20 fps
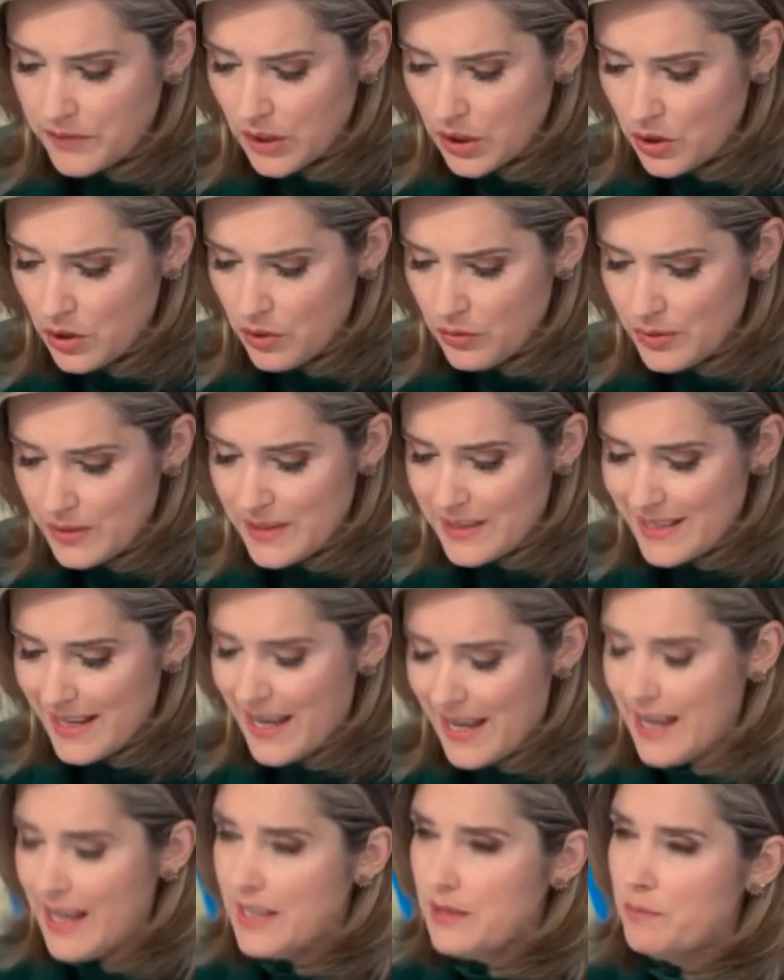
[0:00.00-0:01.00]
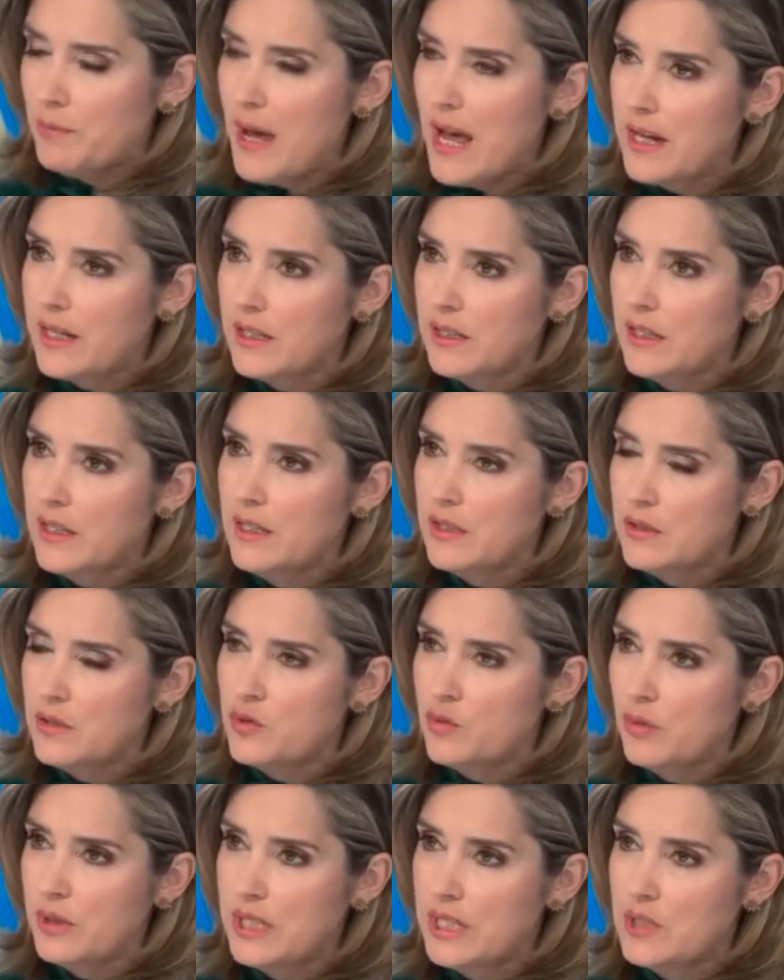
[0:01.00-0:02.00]
You said back in
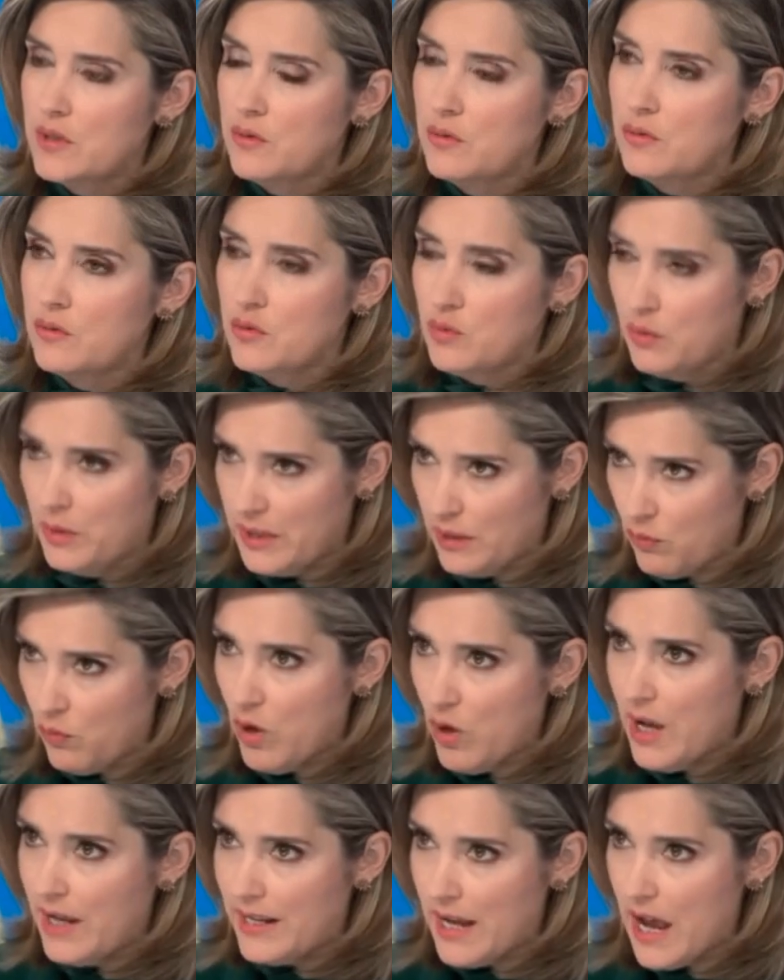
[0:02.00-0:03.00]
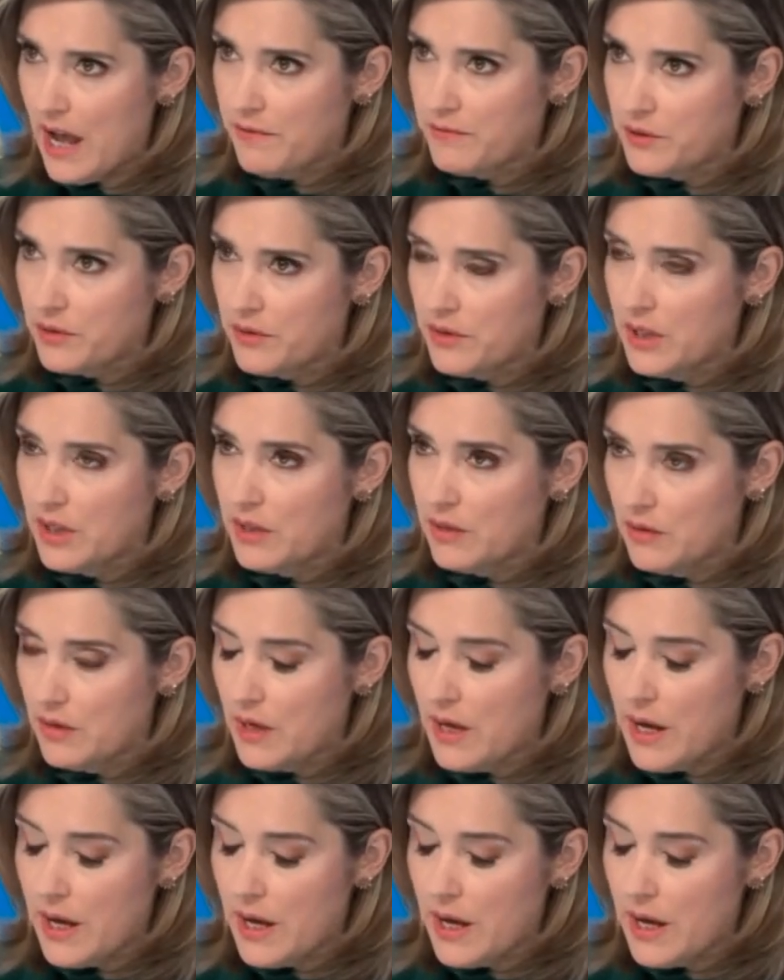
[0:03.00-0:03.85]
2021, after the